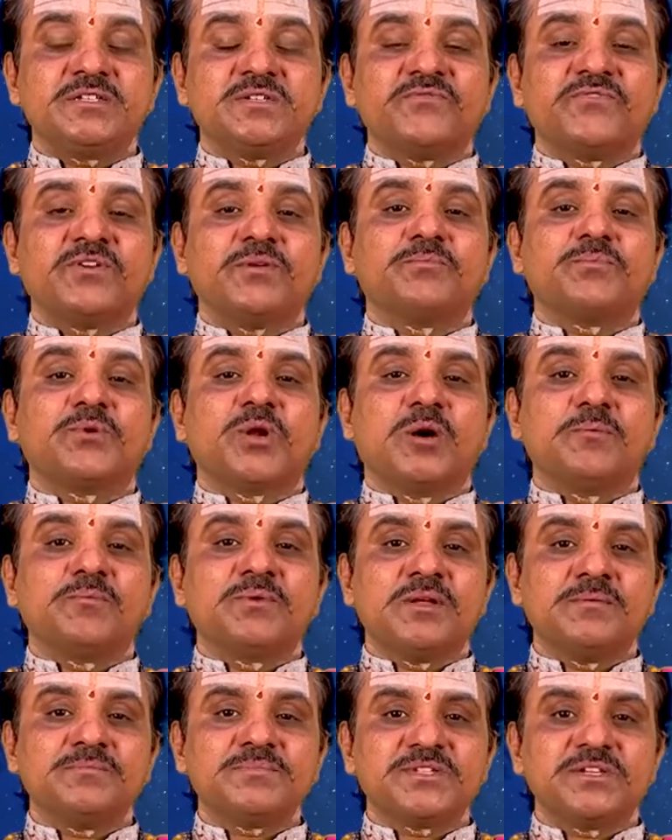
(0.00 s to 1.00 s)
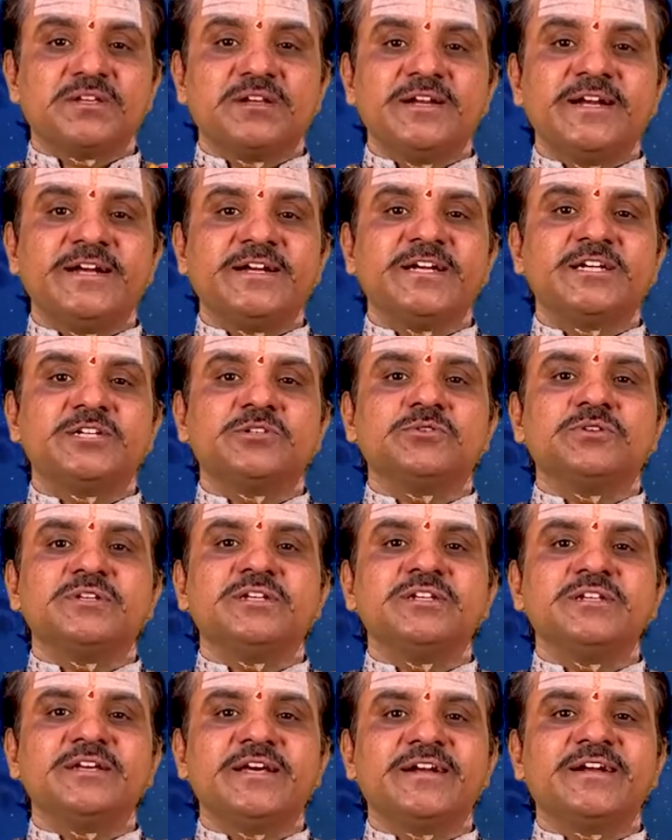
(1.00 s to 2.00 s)
from problems related to
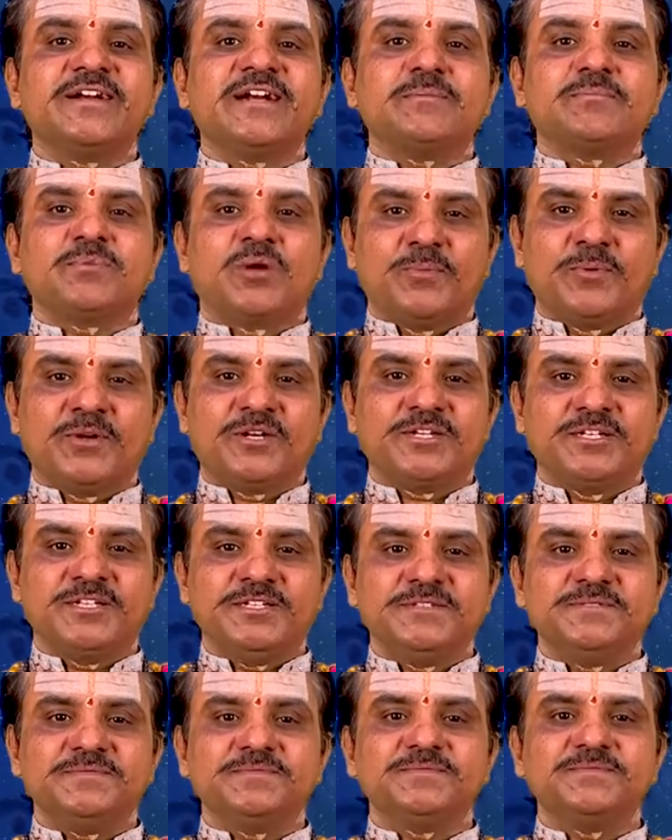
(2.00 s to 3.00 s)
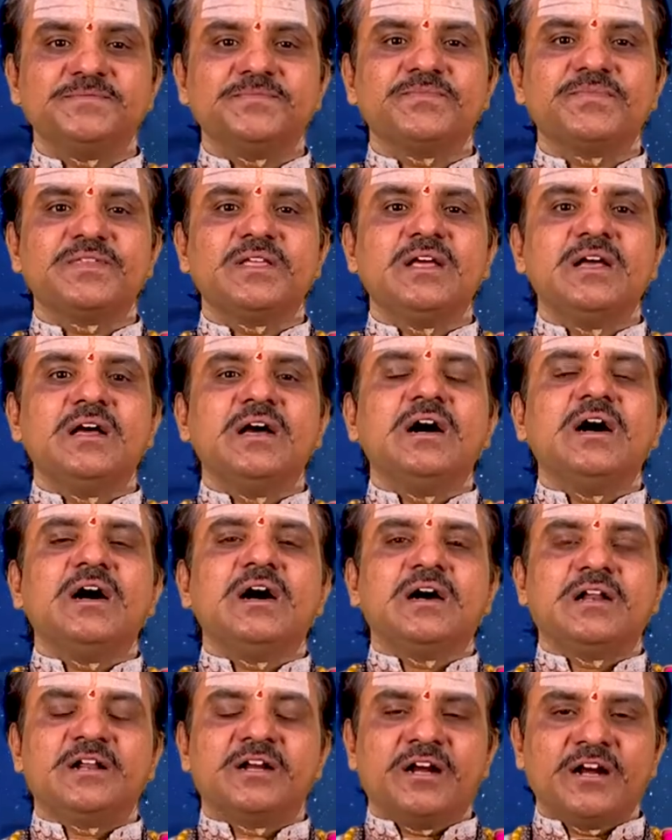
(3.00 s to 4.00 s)
inherited property.
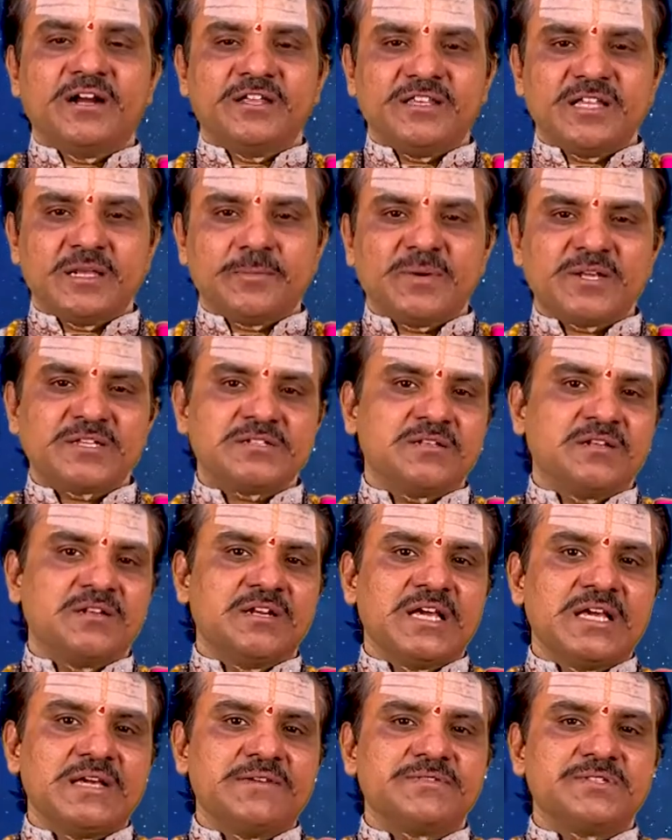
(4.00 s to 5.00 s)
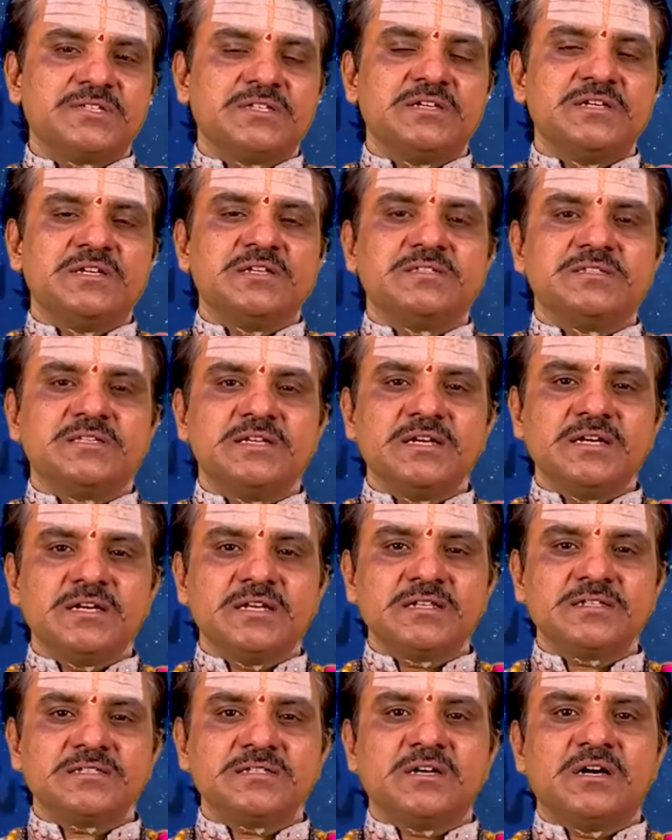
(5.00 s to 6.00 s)
Regarding their personal lives,
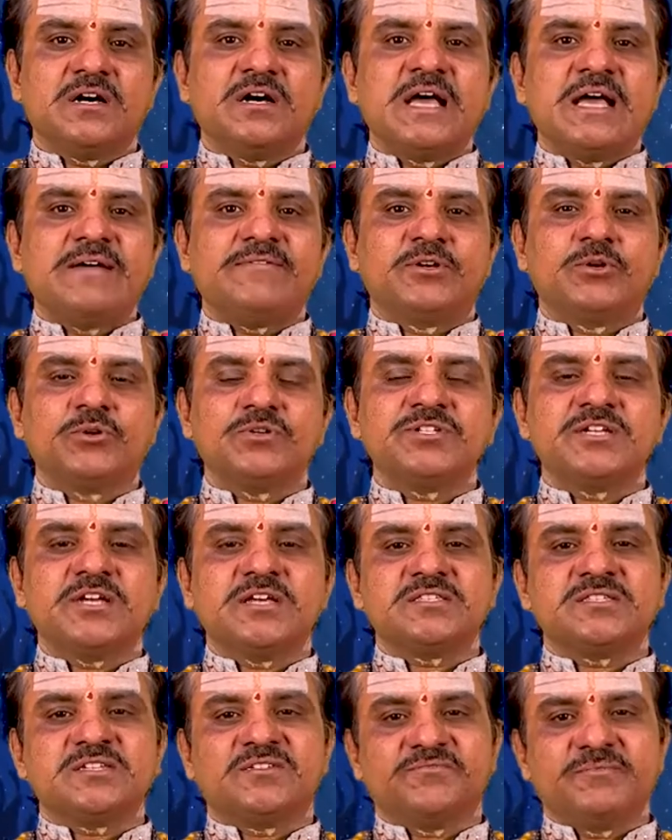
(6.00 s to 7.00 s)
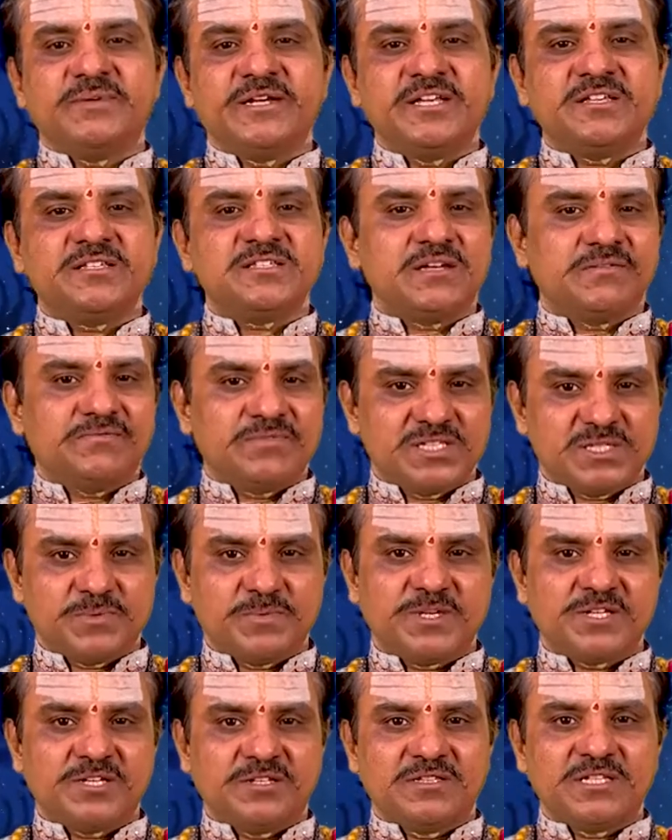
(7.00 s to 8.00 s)
singles have a good chance of meeting someone
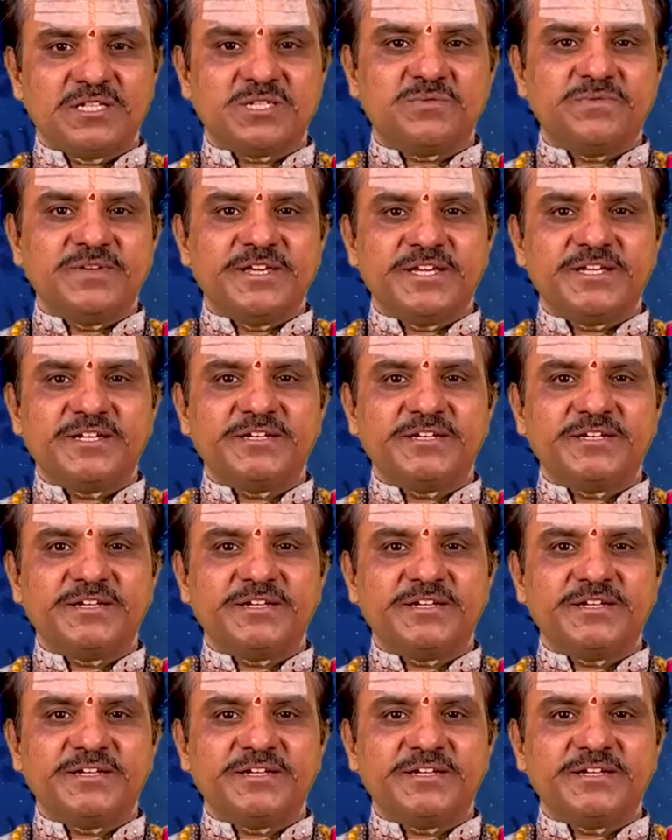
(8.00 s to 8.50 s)
special this week.